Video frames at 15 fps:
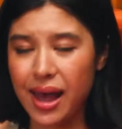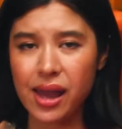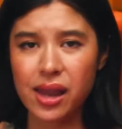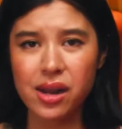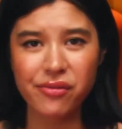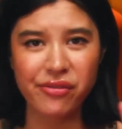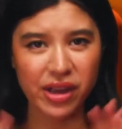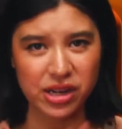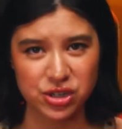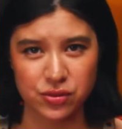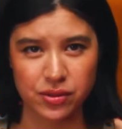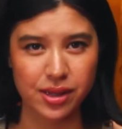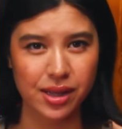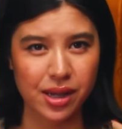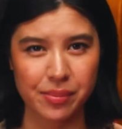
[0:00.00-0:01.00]
Ed
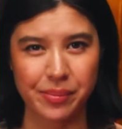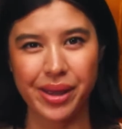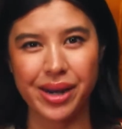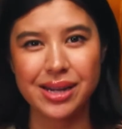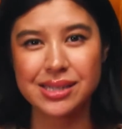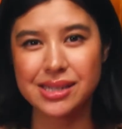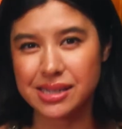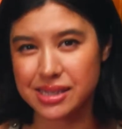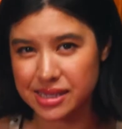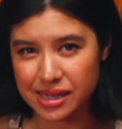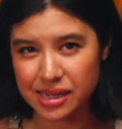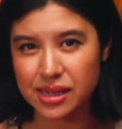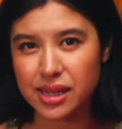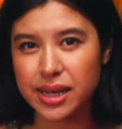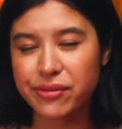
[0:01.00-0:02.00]
eventually admitted to
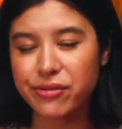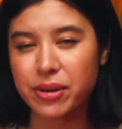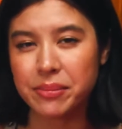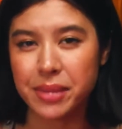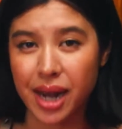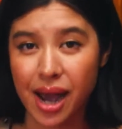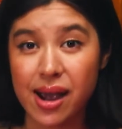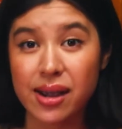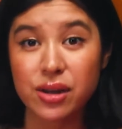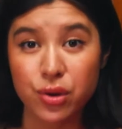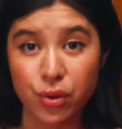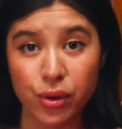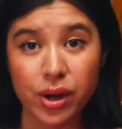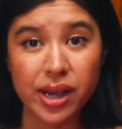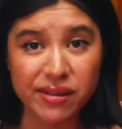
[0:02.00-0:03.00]
stealing from nine
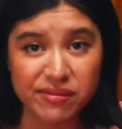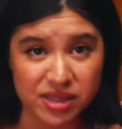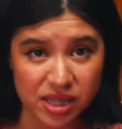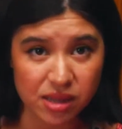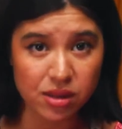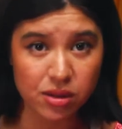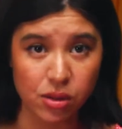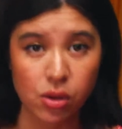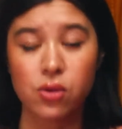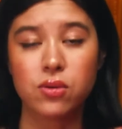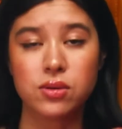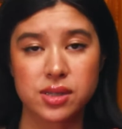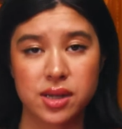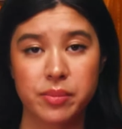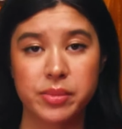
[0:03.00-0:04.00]
graves at the
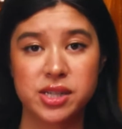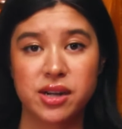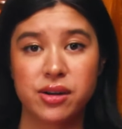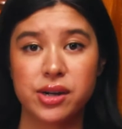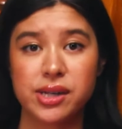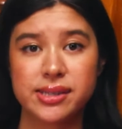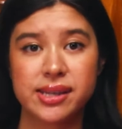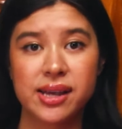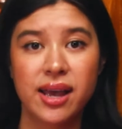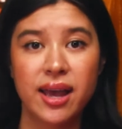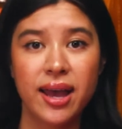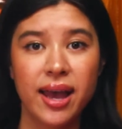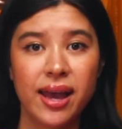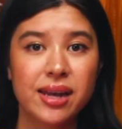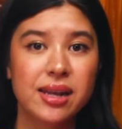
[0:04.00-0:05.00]
local cemeteries
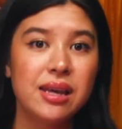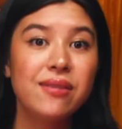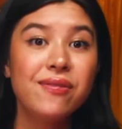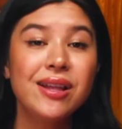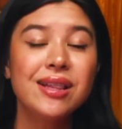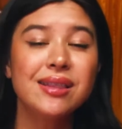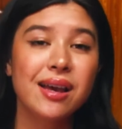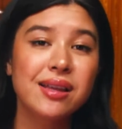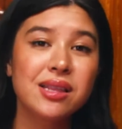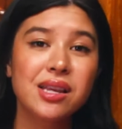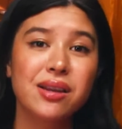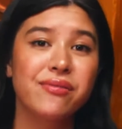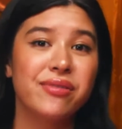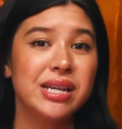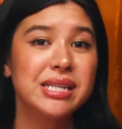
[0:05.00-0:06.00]
and even led
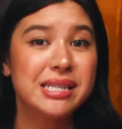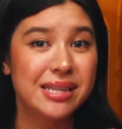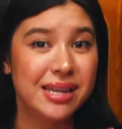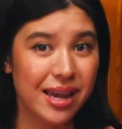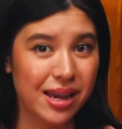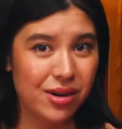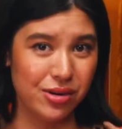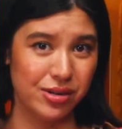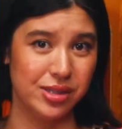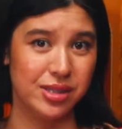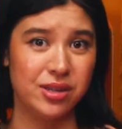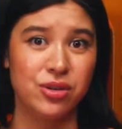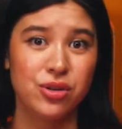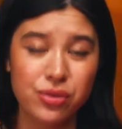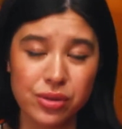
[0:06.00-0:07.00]
the investigators
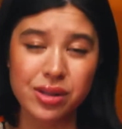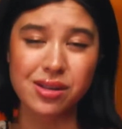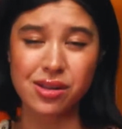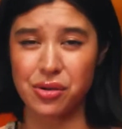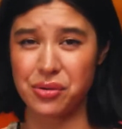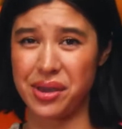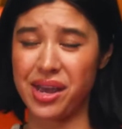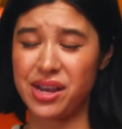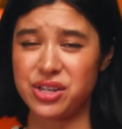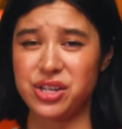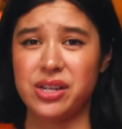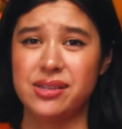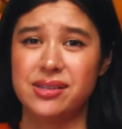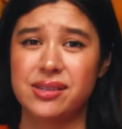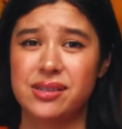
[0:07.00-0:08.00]
to the
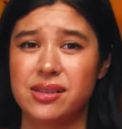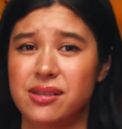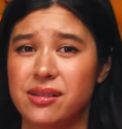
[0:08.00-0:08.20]
locations.